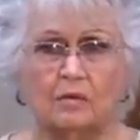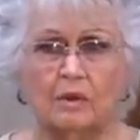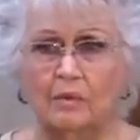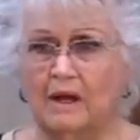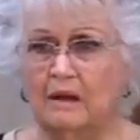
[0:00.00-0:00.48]

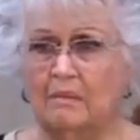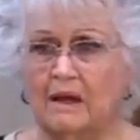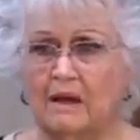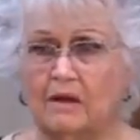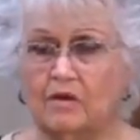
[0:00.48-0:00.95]
we read
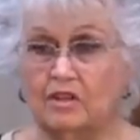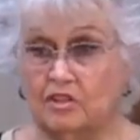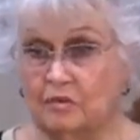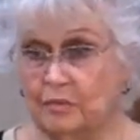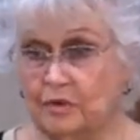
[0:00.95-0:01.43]
about
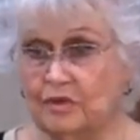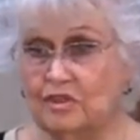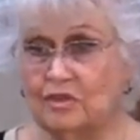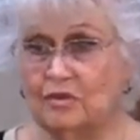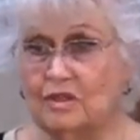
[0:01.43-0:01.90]
Christian
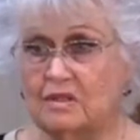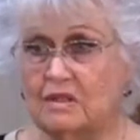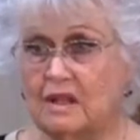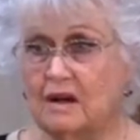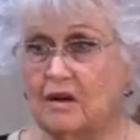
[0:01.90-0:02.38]

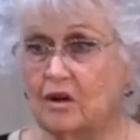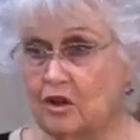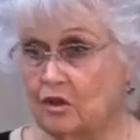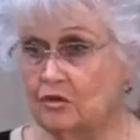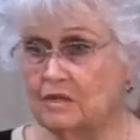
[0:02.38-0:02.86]
bookstores that are
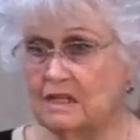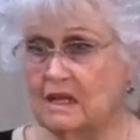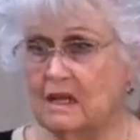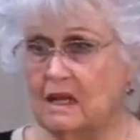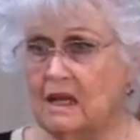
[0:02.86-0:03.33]

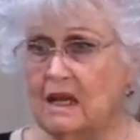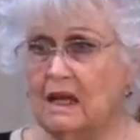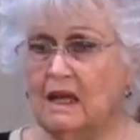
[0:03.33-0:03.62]
closing,